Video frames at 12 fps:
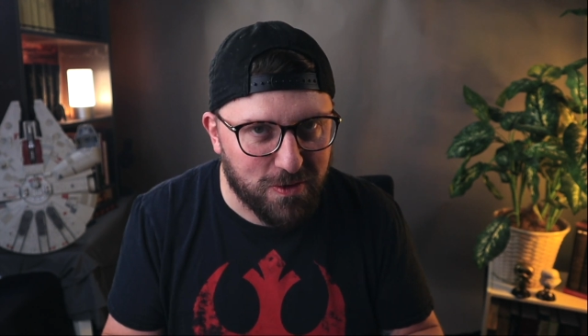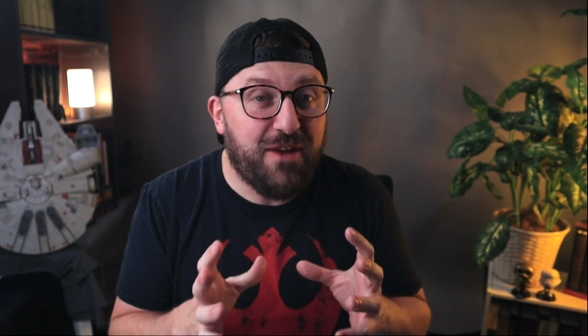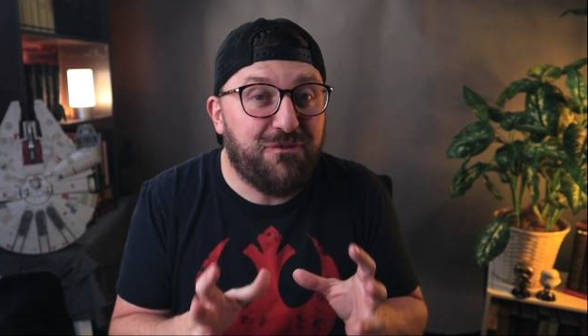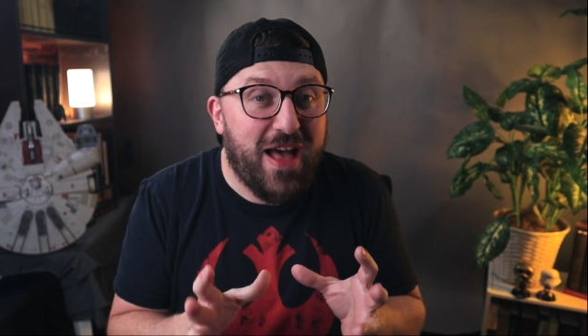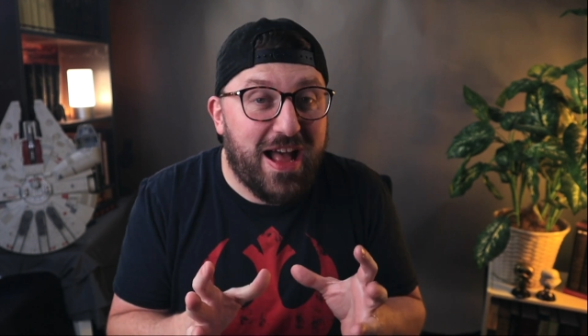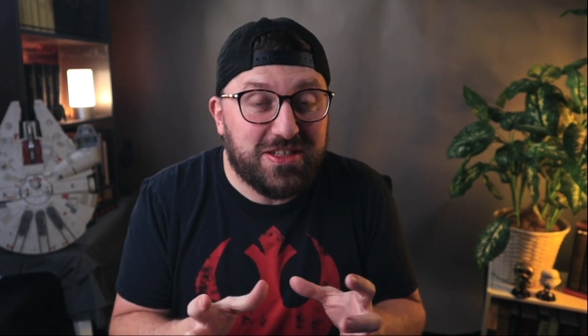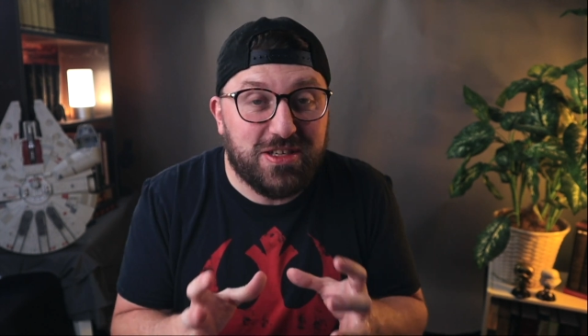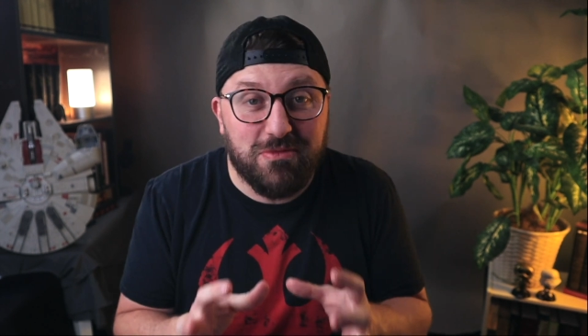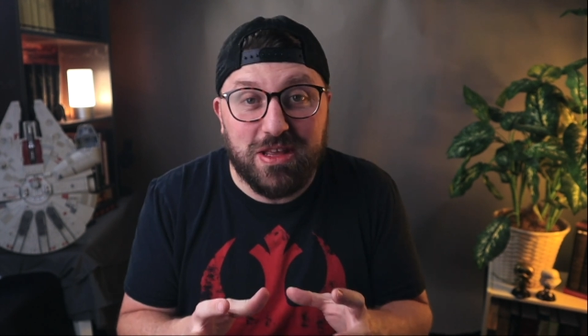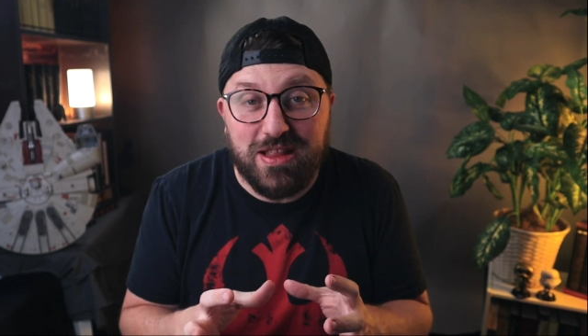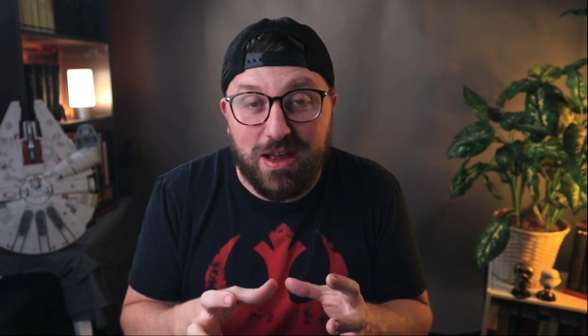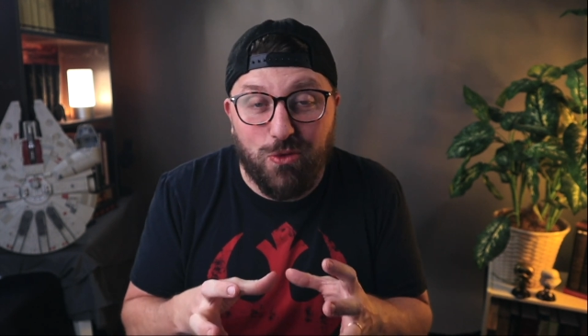If that's
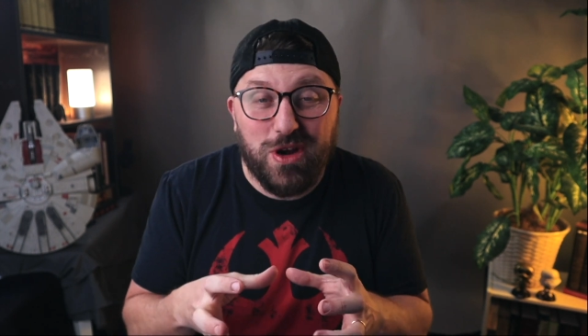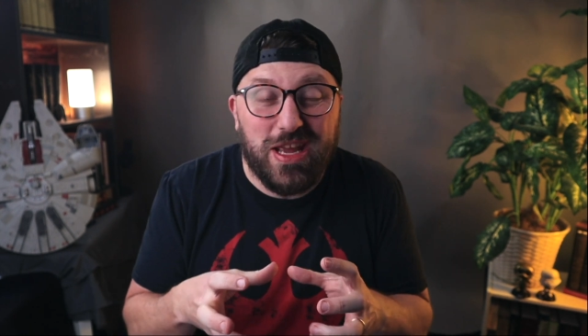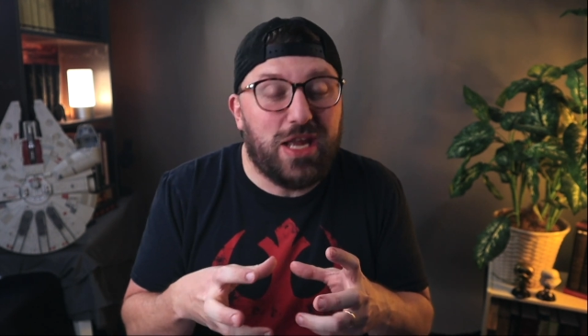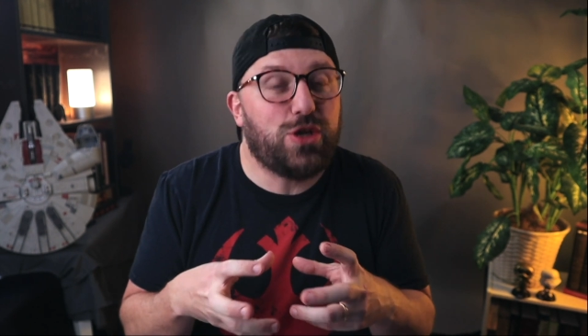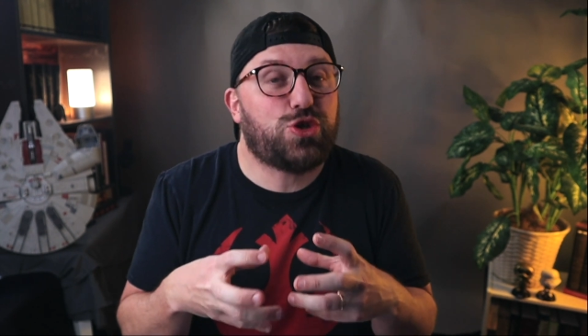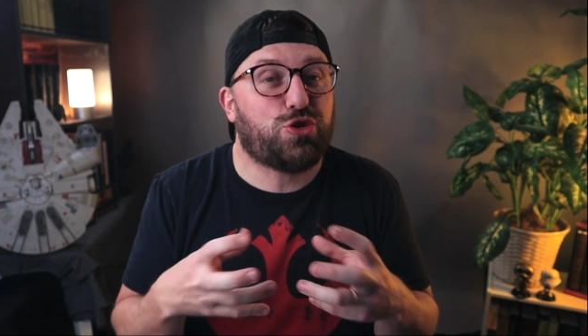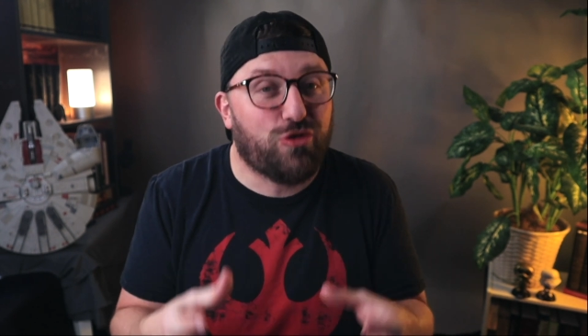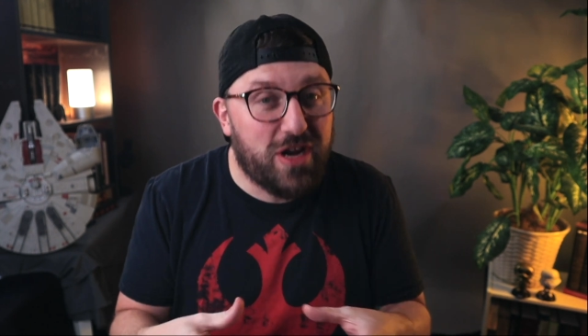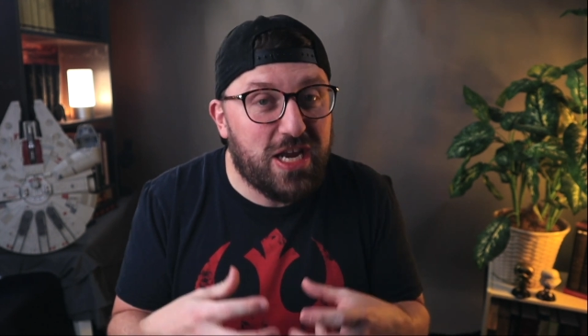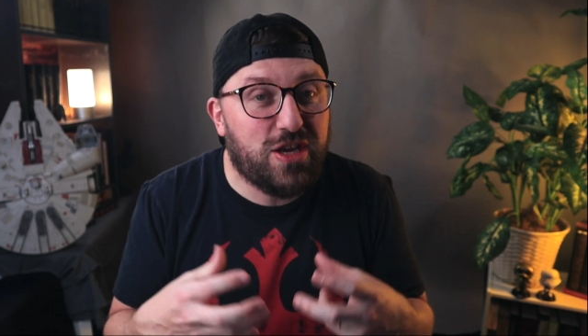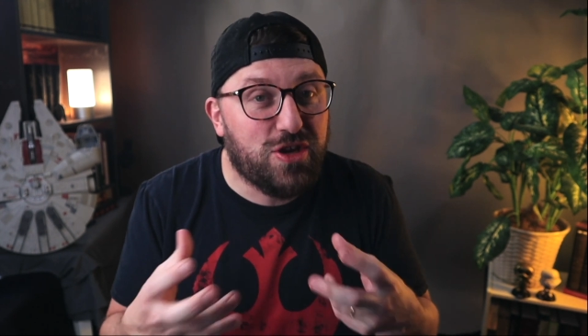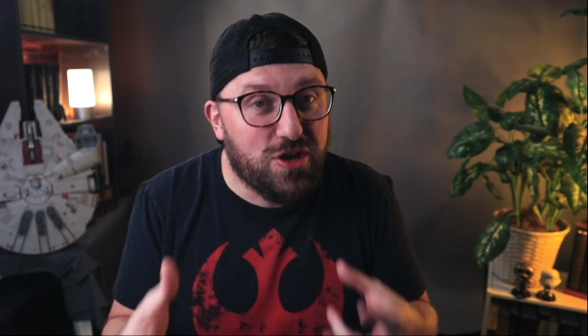something that would
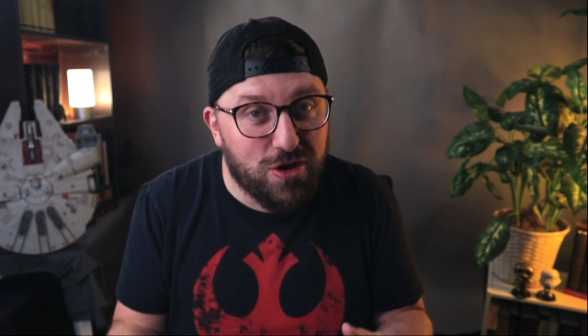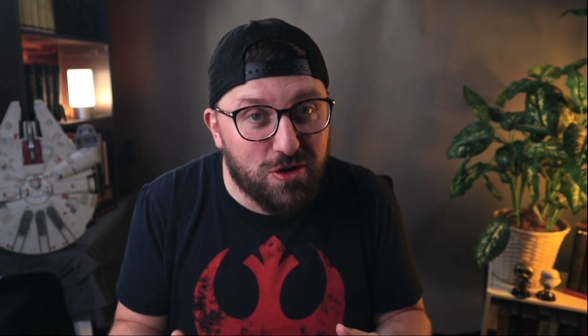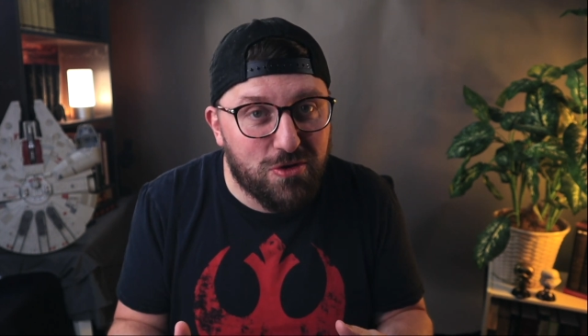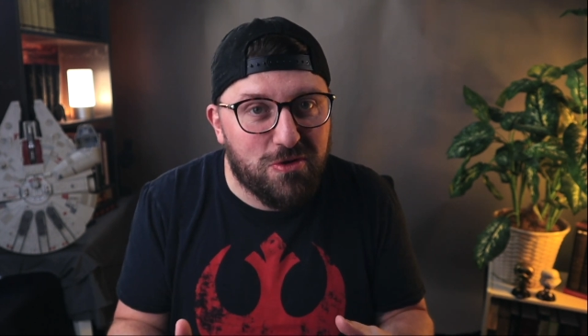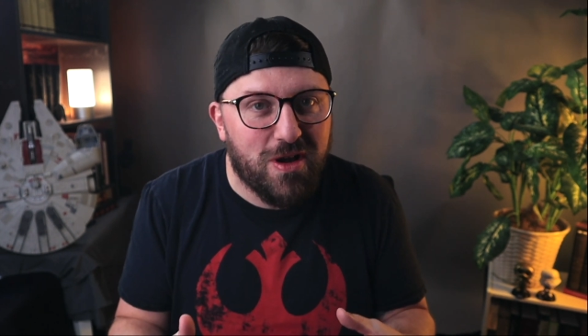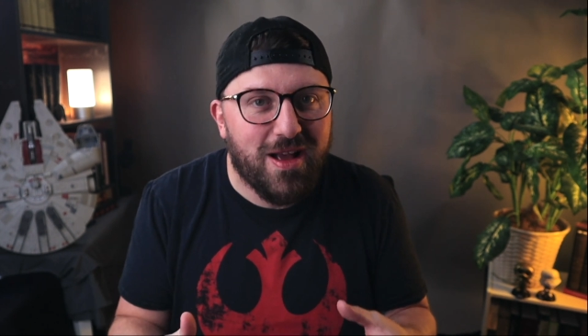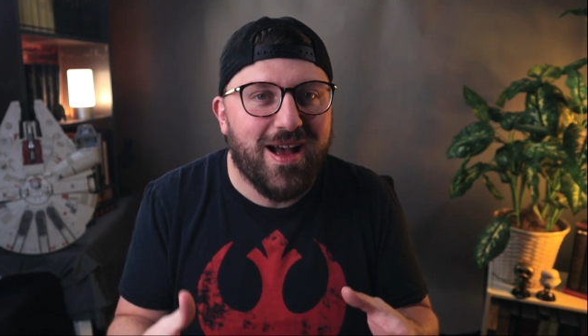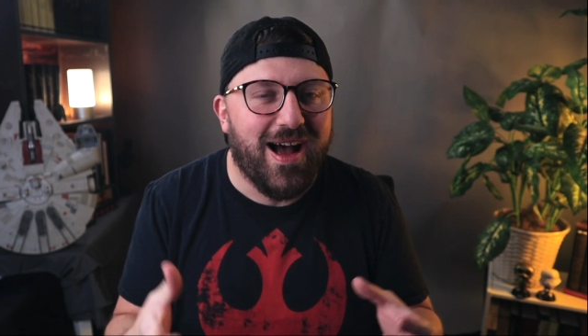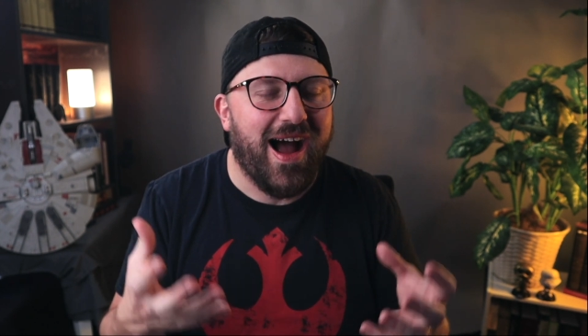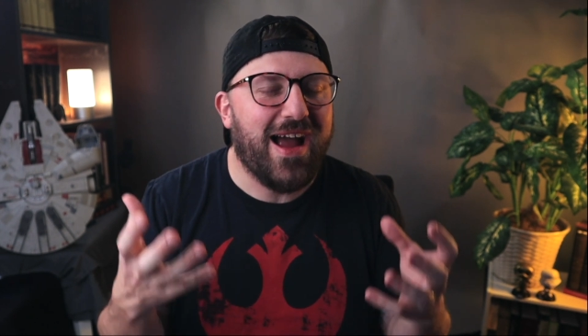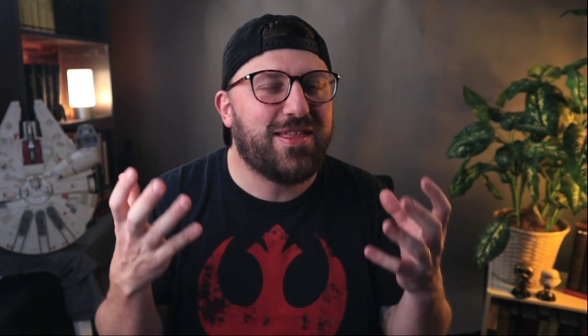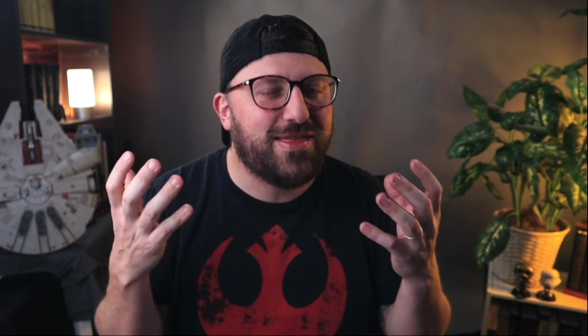intrigue you,
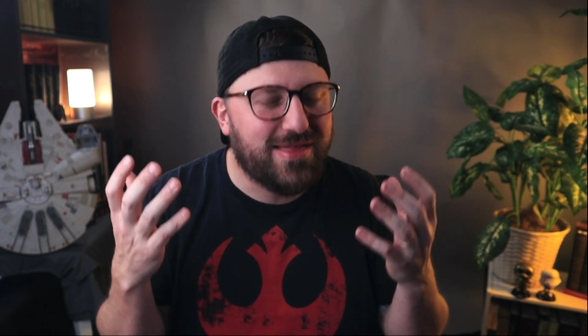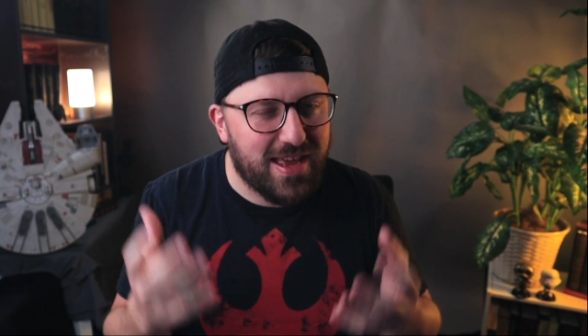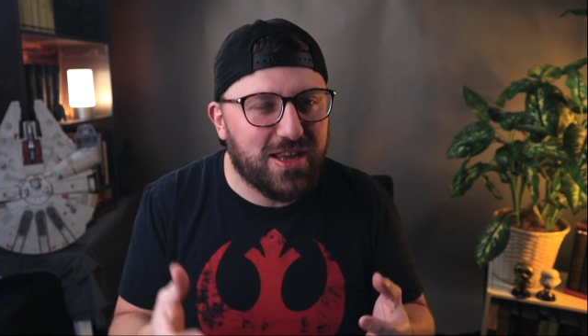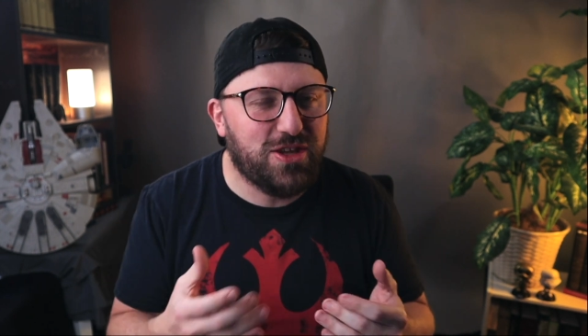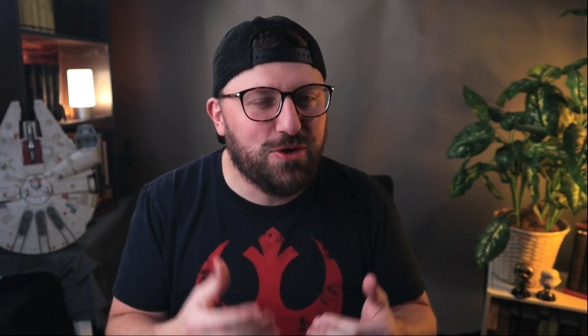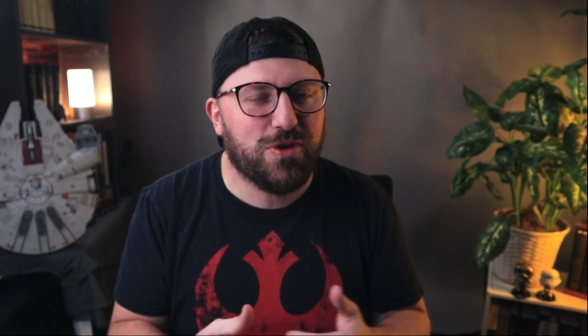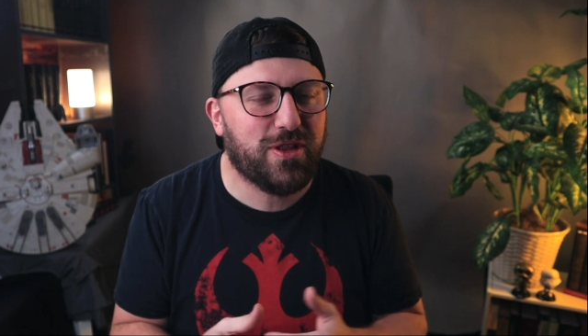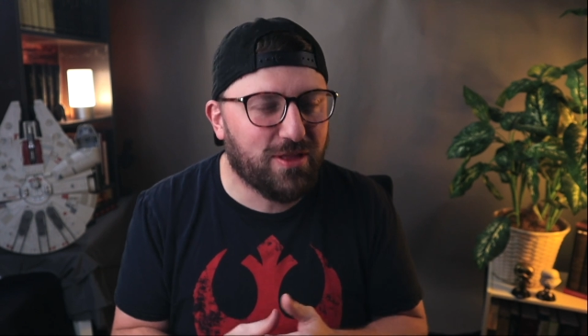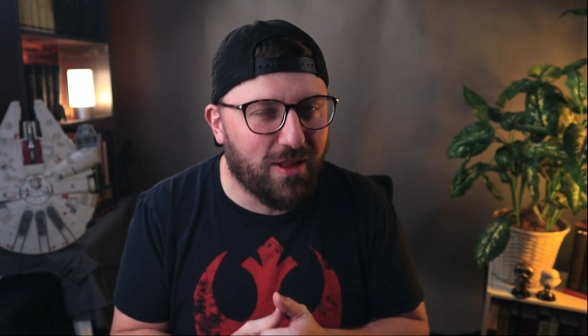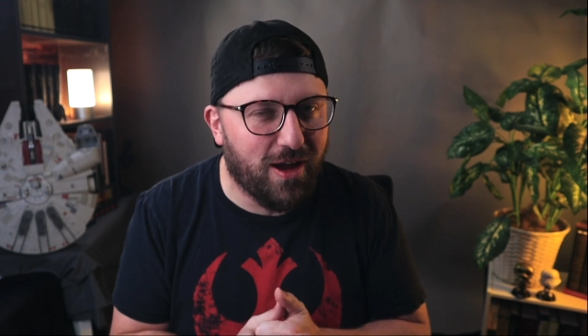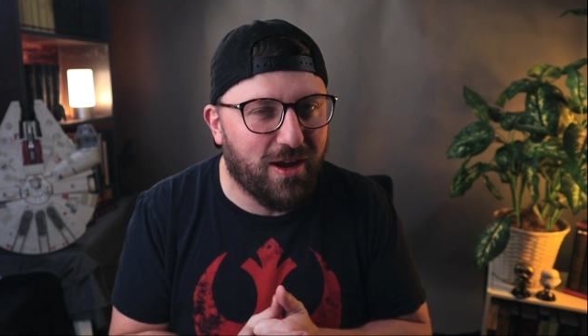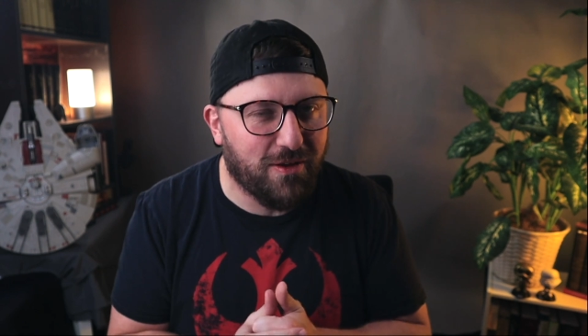I think you would
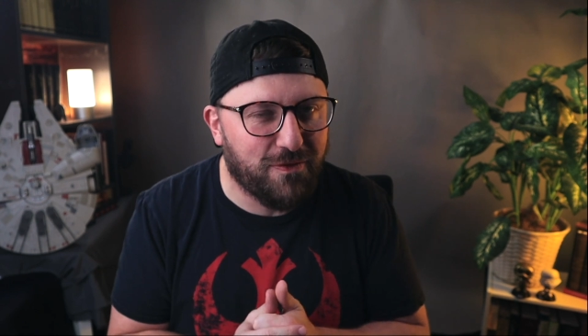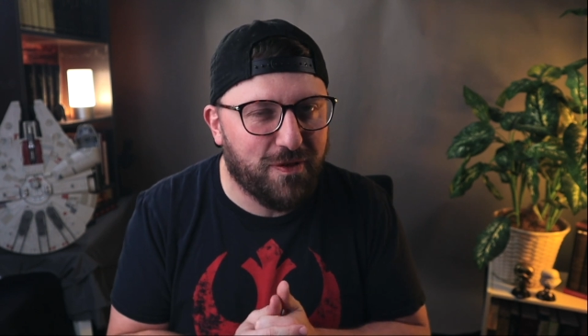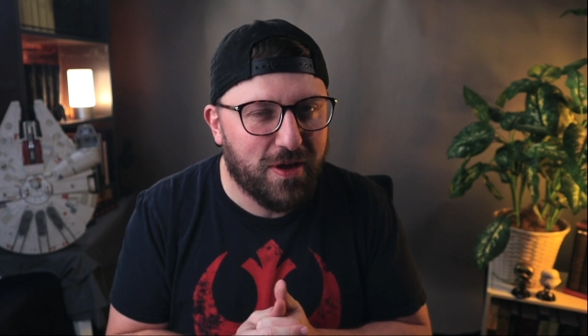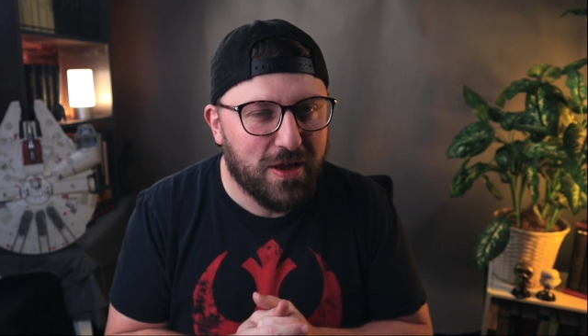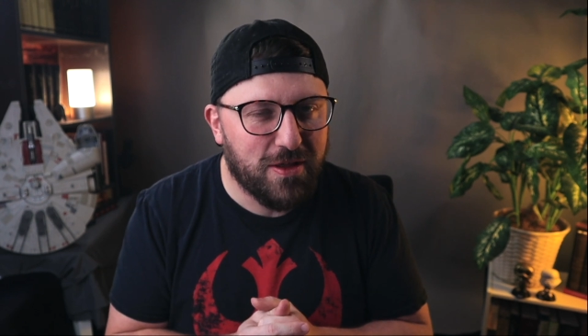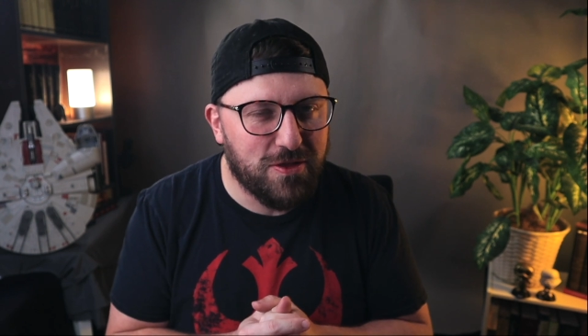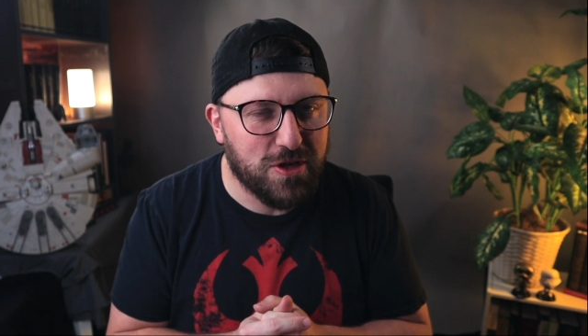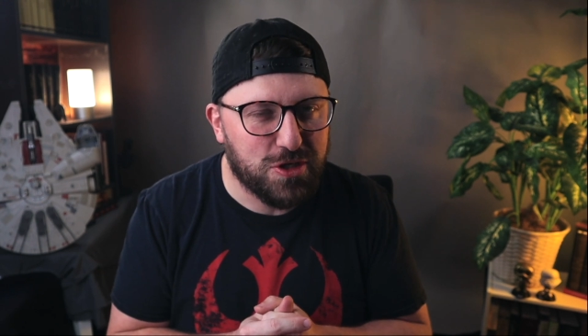love this